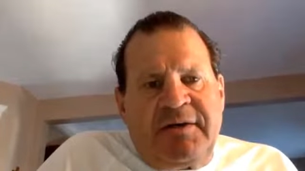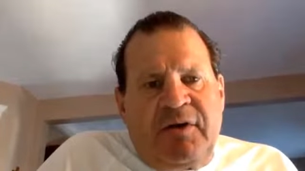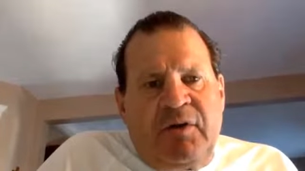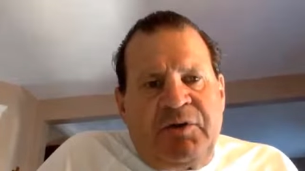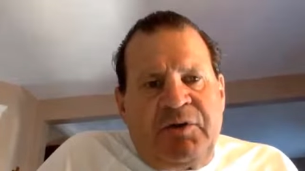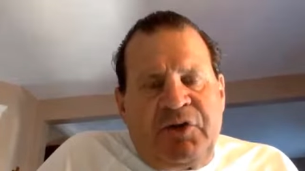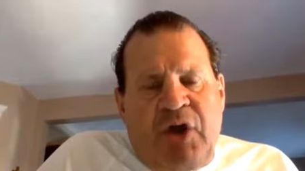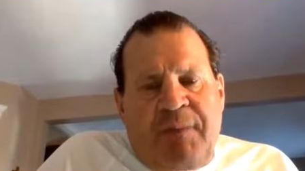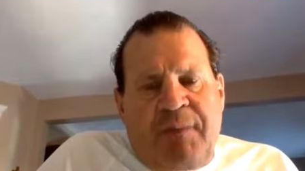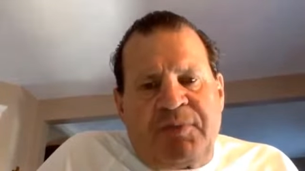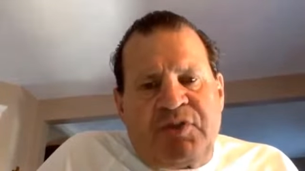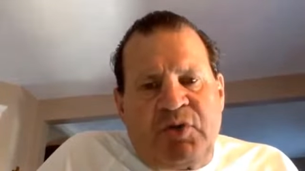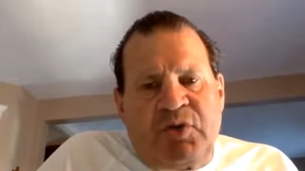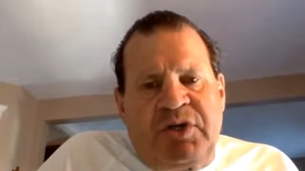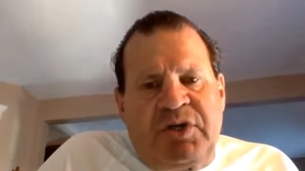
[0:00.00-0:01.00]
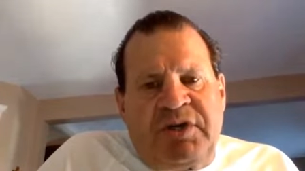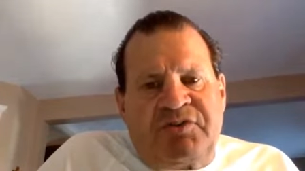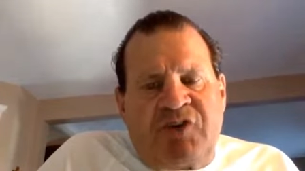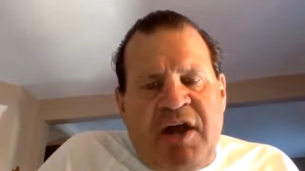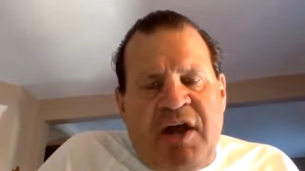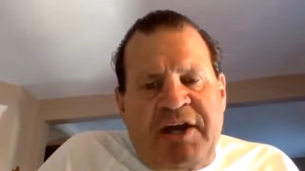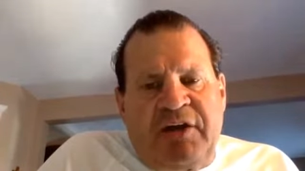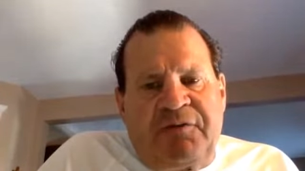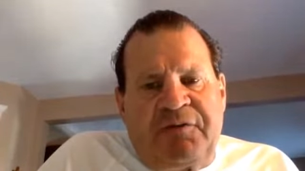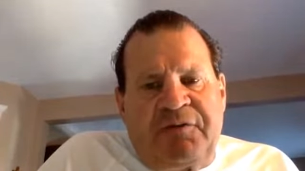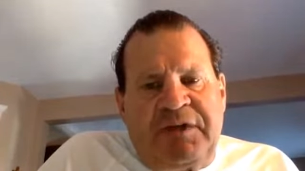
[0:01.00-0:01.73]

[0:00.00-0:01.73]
with the opportunity of trying out for the